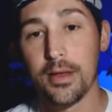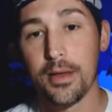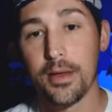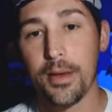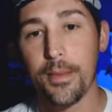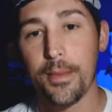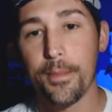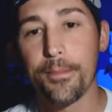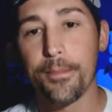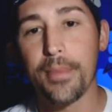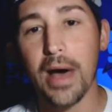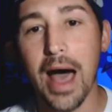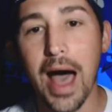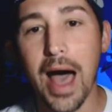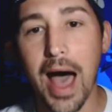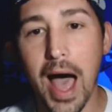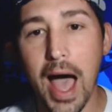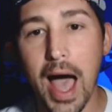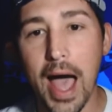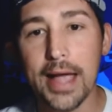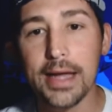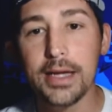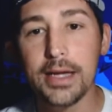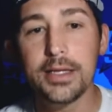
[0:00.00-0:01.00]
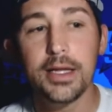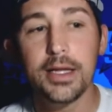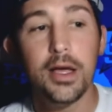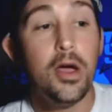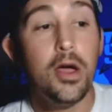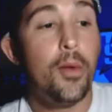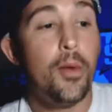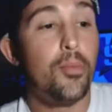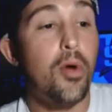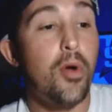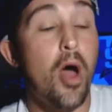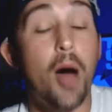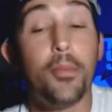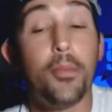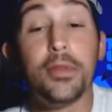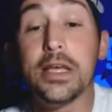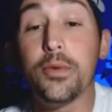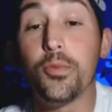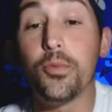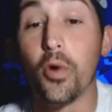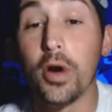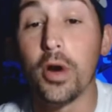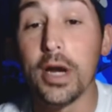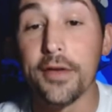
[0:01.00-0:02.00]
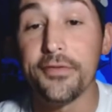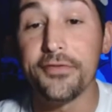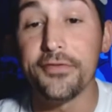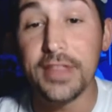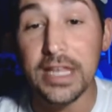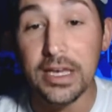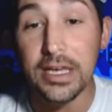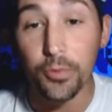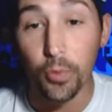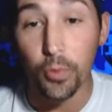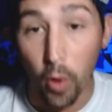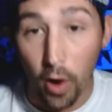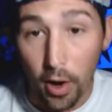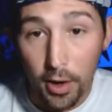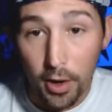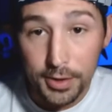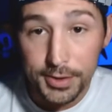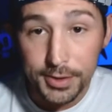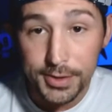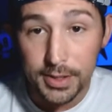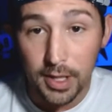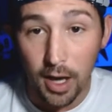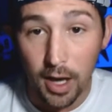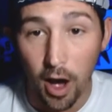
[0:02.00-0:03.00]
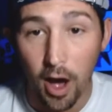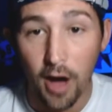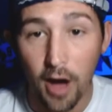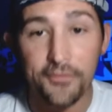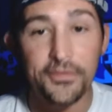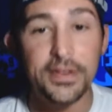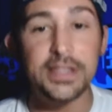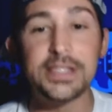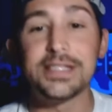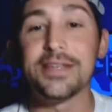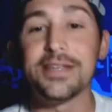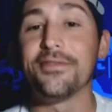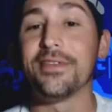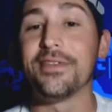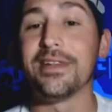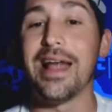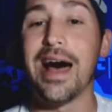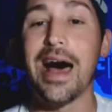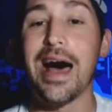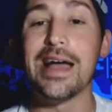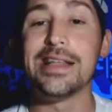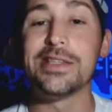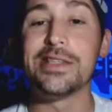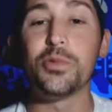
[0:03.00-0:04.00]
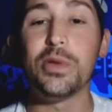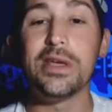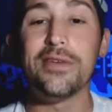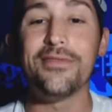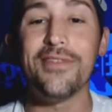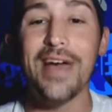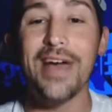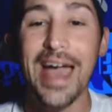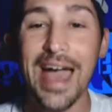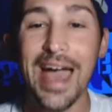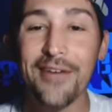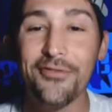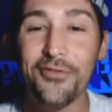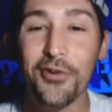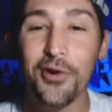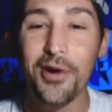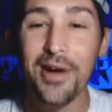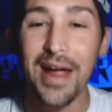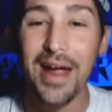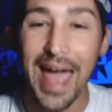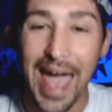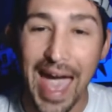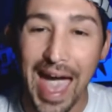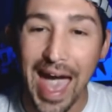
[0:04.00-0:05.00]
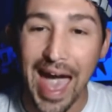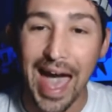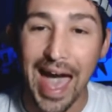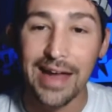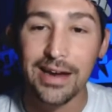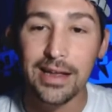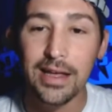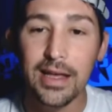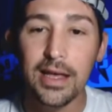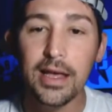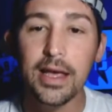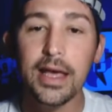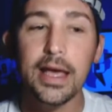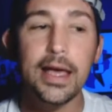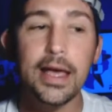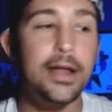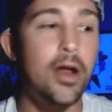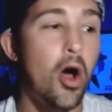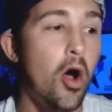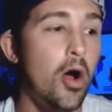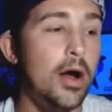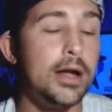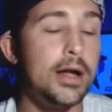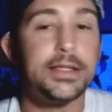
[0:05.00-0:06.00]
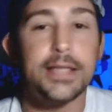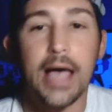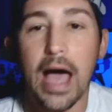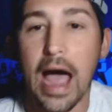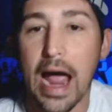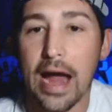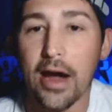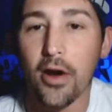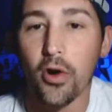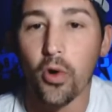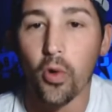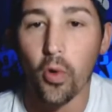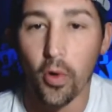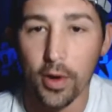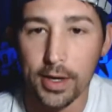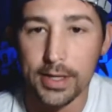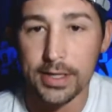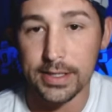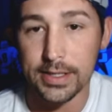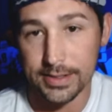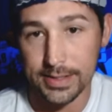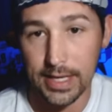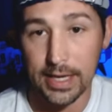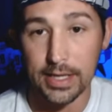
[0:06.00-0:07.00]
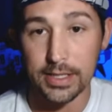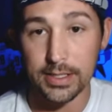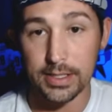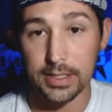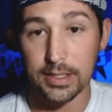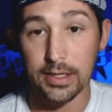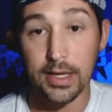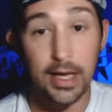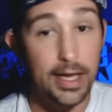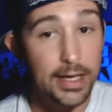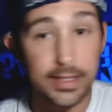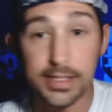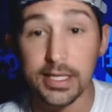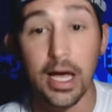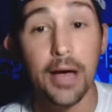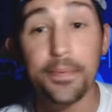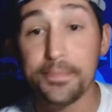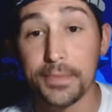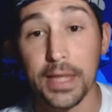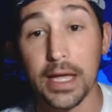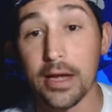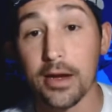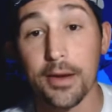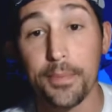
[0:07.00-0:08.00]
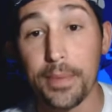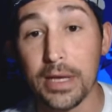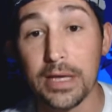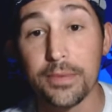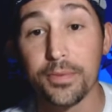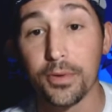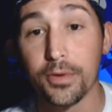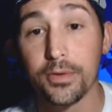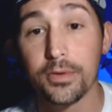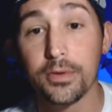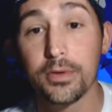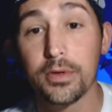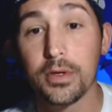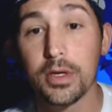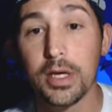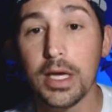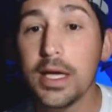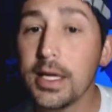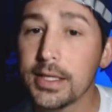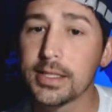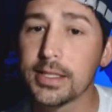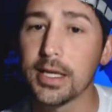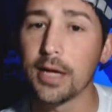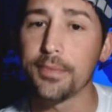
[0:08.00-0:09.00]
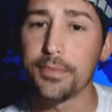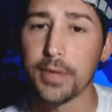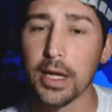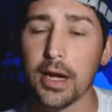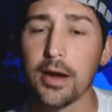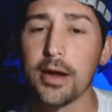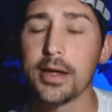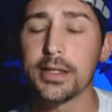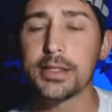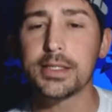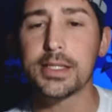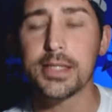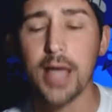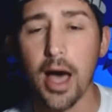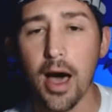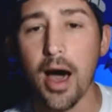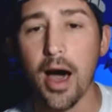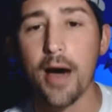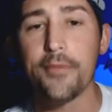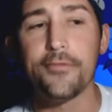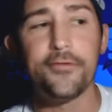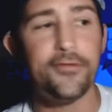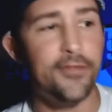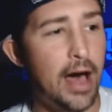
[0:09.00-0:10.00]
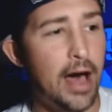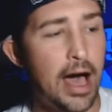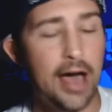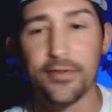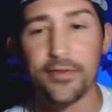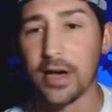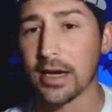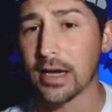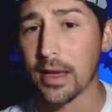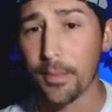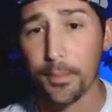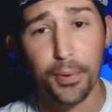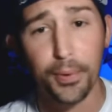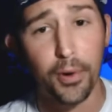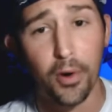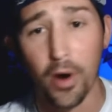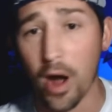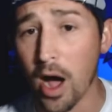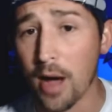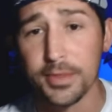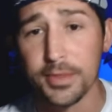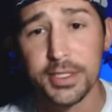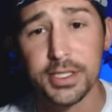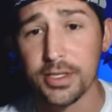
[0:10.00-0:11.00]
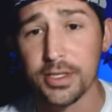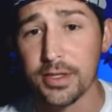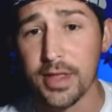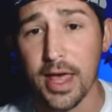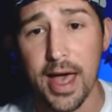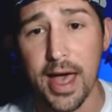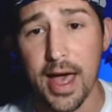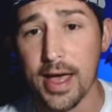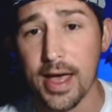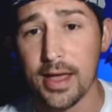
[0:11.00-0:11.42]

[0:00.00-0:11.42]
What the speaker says: behind probably one of the worst offensive lines we've ever had in our entire organization? It's up there, people. It's up there. It's top 5. I can promise you that.